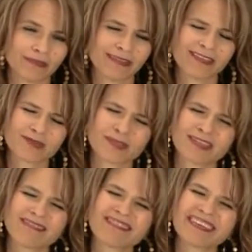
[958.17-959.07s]
And this one's
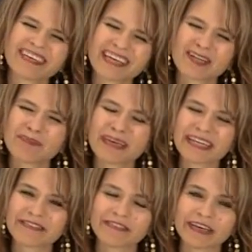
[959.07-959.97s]
a little
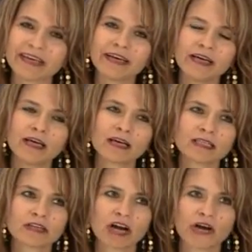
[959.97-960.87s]
bit iffy because there